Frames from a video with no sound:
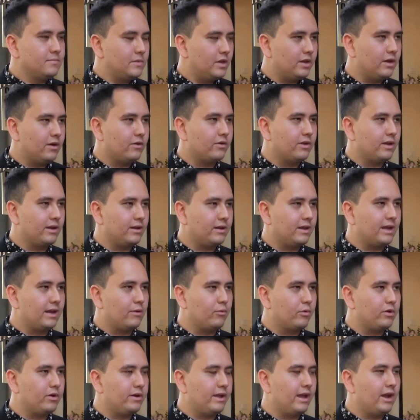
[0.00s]
you know, can, can
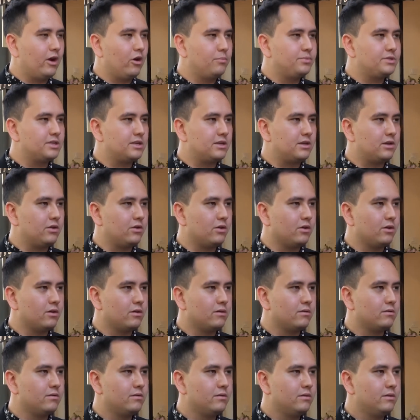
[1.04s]
really help
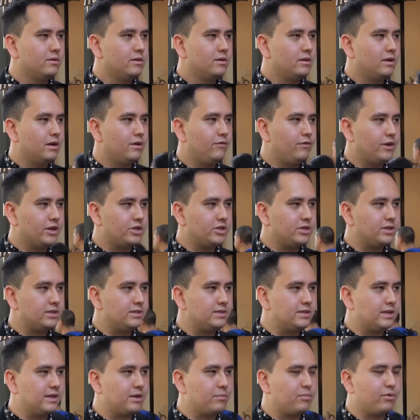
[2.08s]
secure
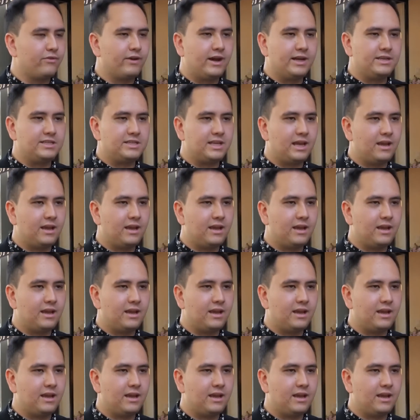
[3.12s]
convictions, it can provide